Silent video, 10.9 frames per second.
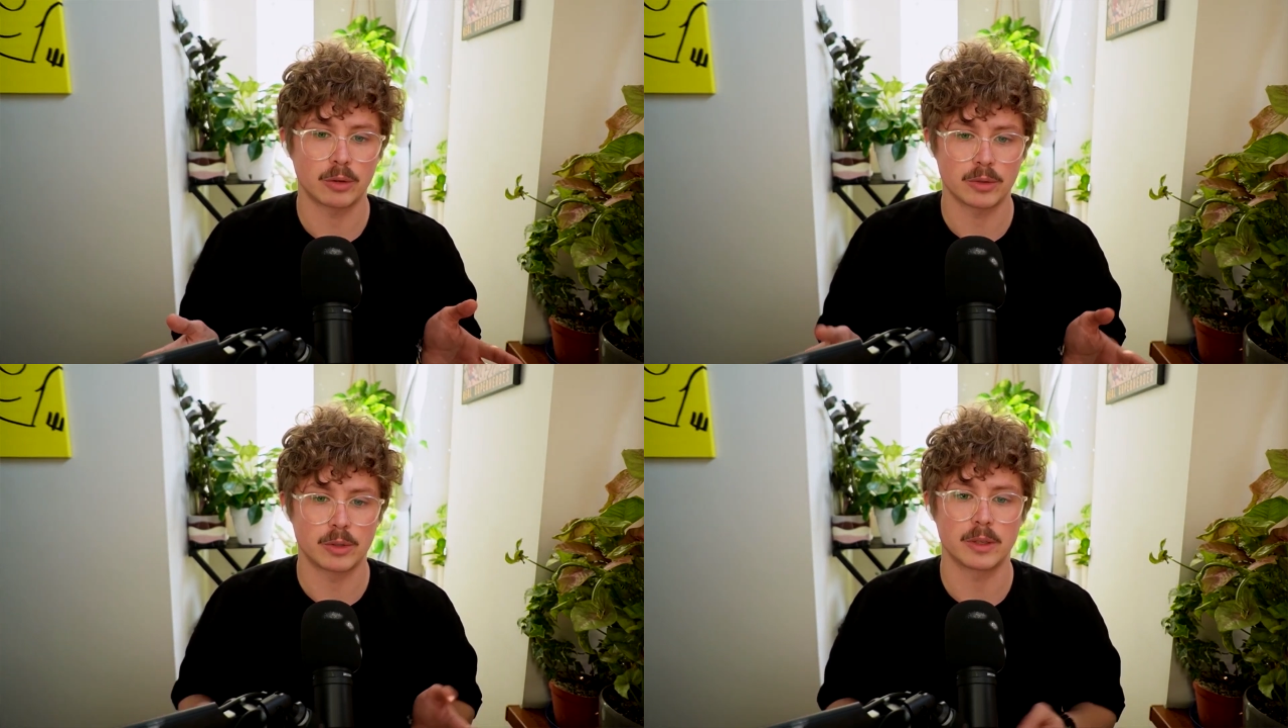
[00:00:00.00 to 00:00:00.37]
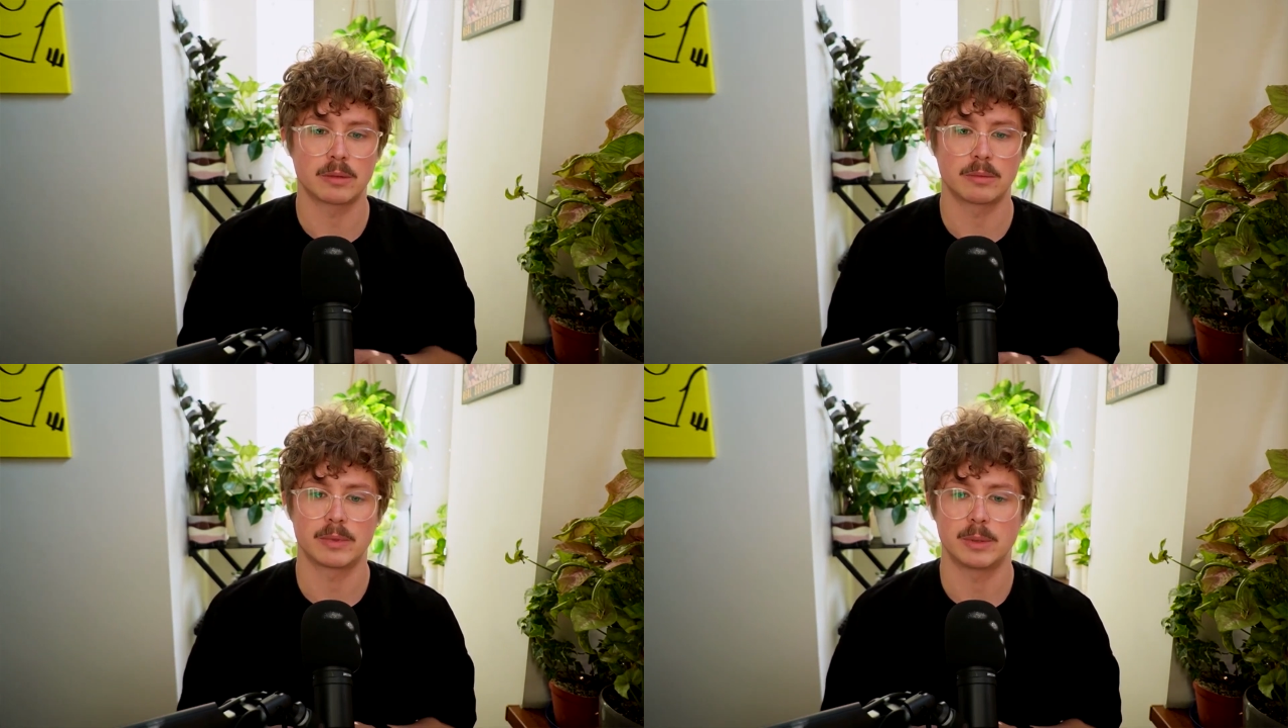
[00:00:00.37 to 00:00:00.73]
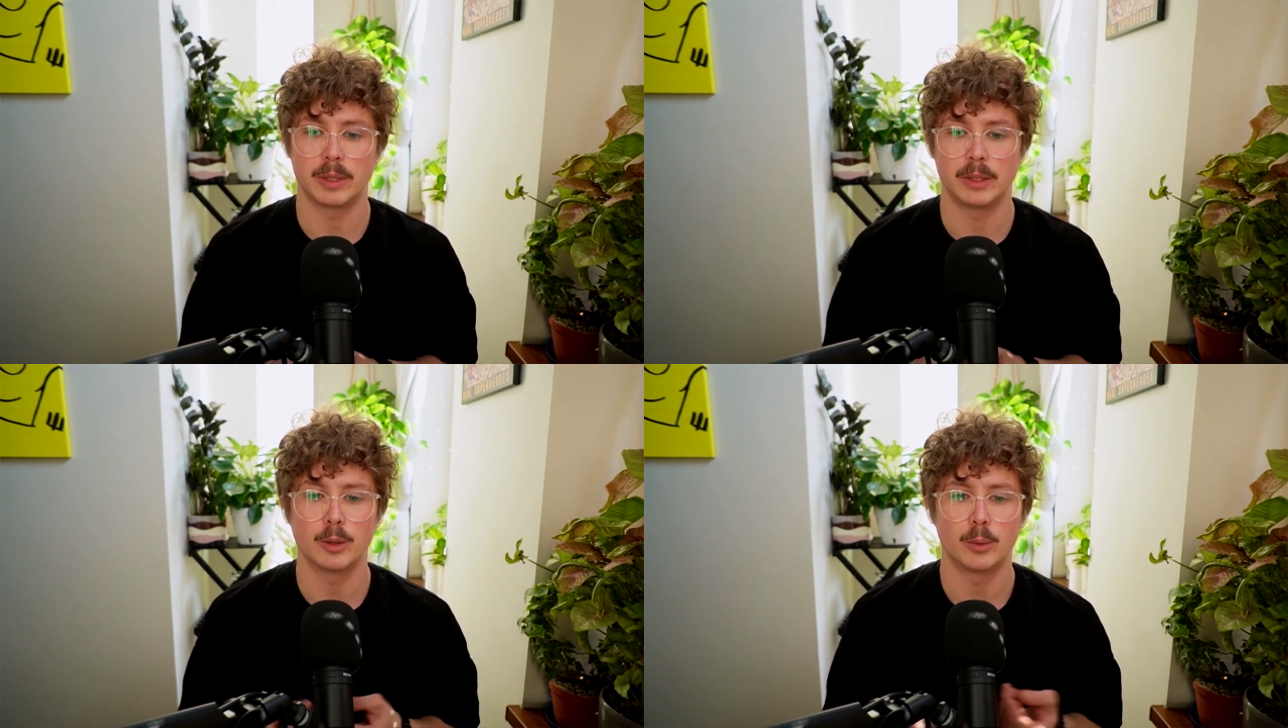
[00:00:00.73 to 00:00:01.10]
because there is
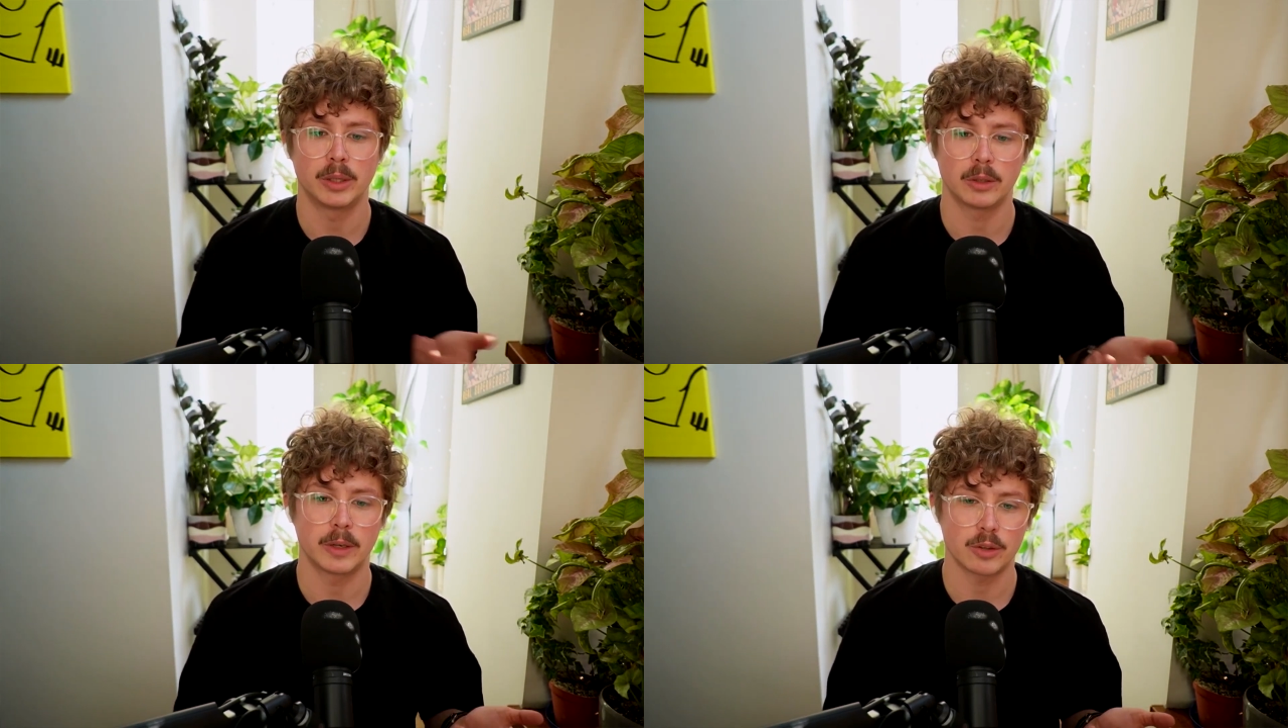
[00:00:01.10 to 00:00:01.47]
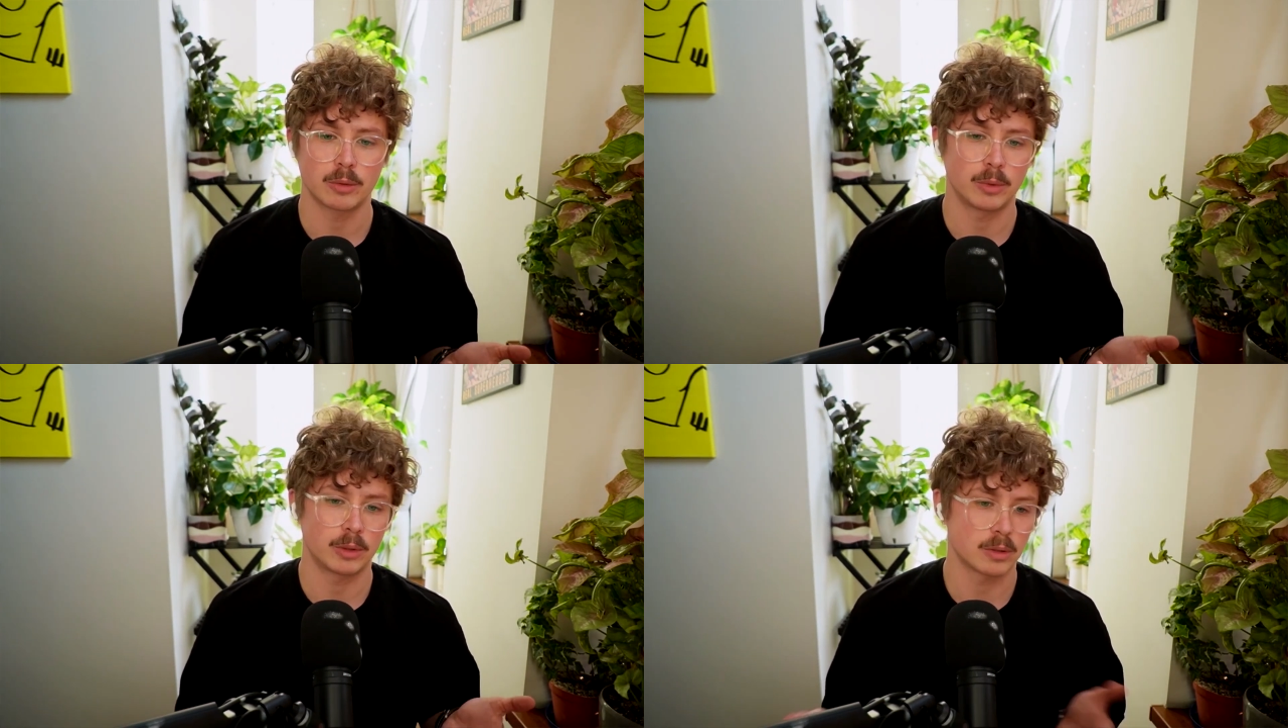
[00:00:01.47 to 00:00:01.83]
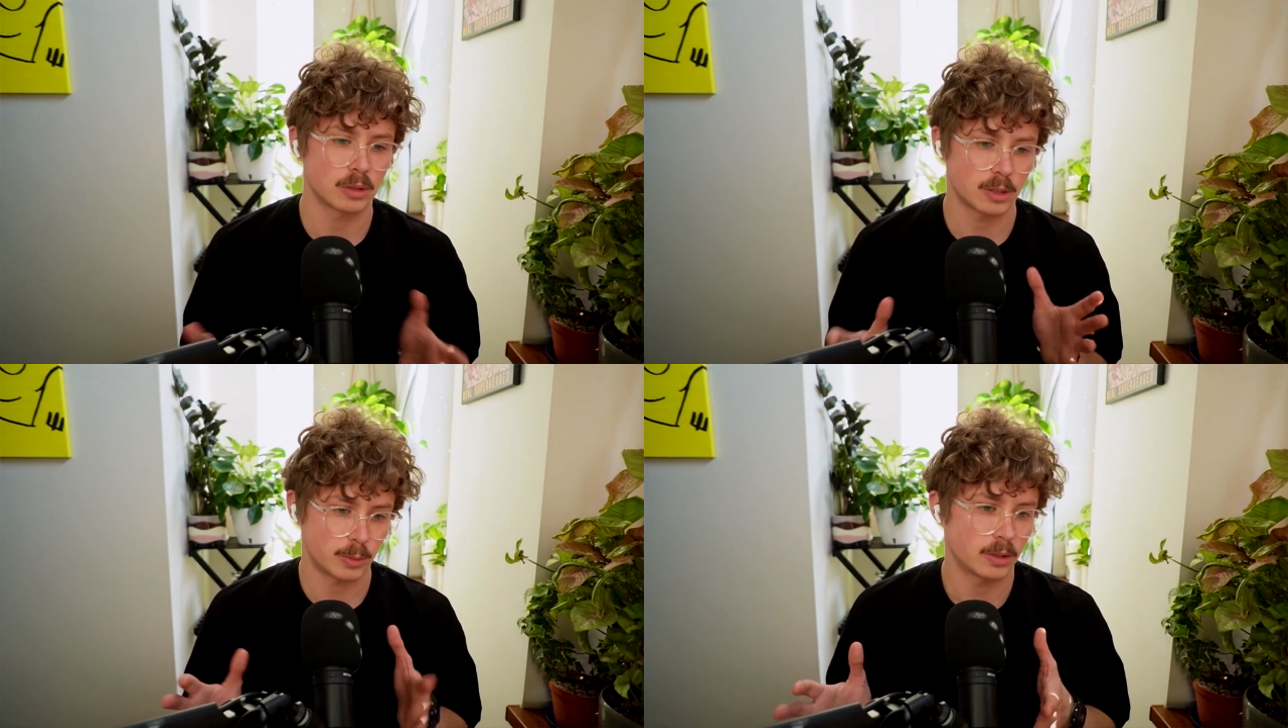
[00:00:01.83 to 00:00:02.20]
simply no integration because
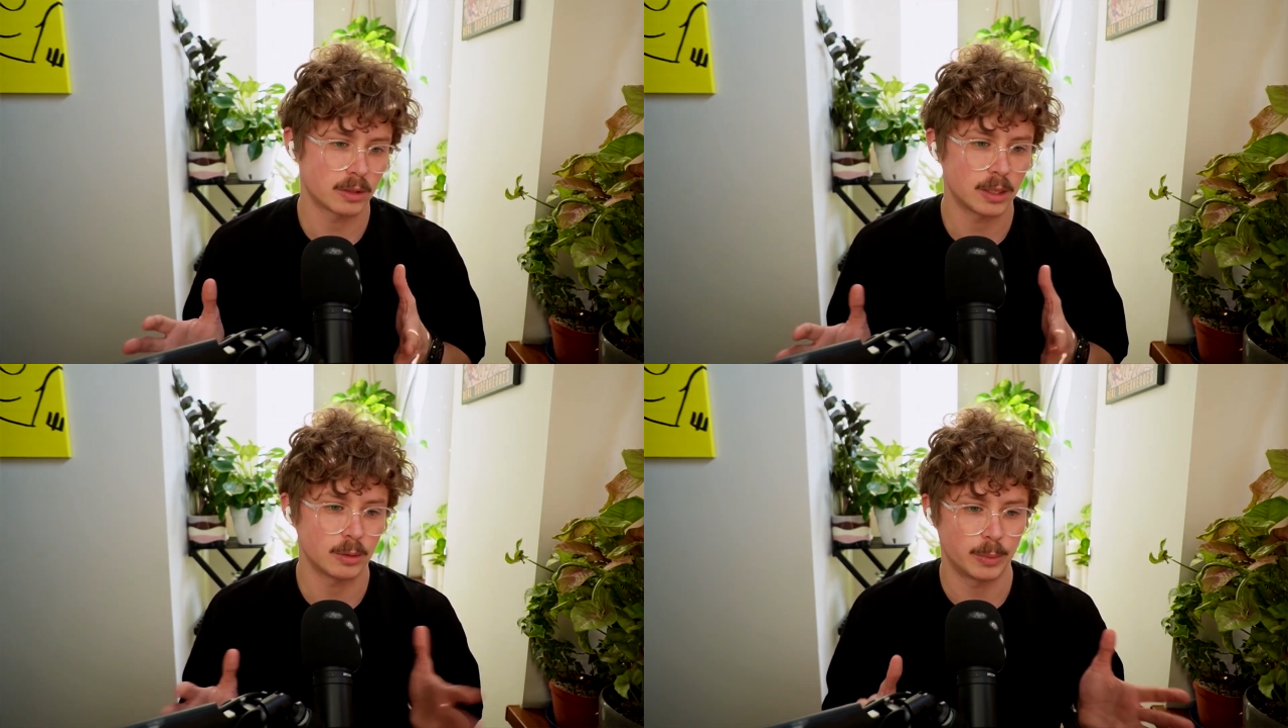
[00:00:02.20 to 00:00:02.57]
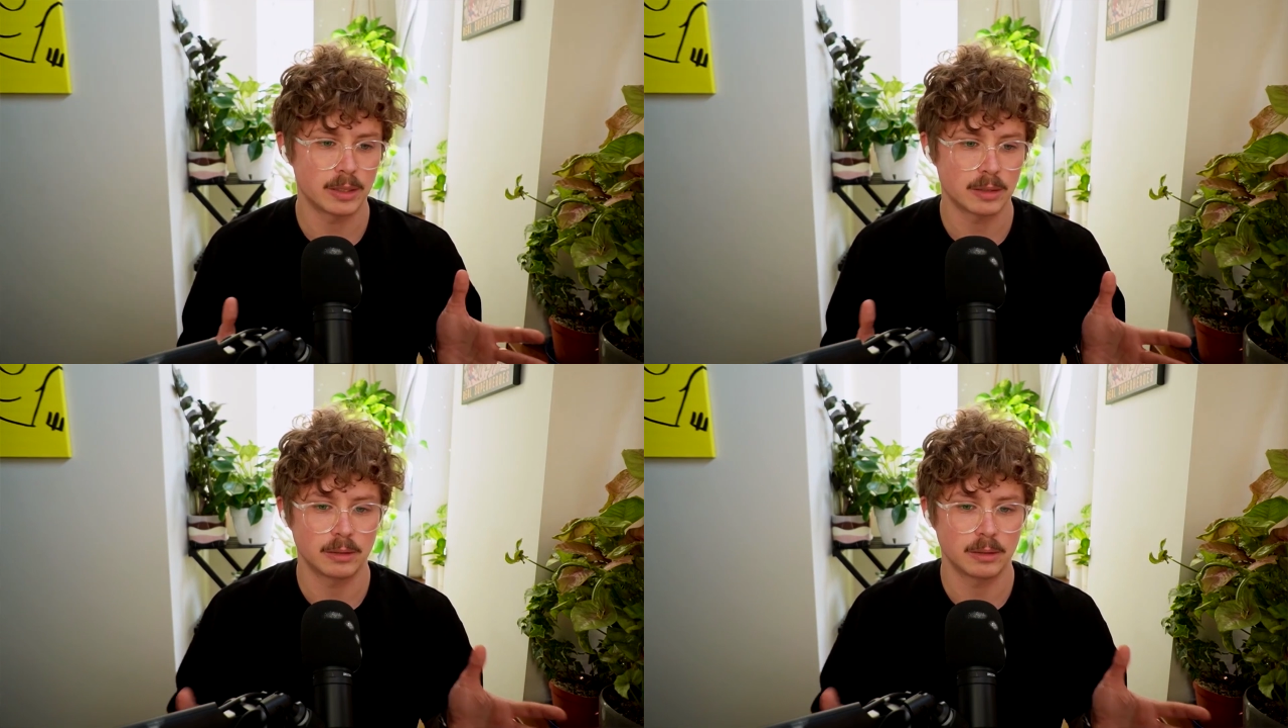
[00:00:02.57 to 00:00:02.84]
Experience Cloud based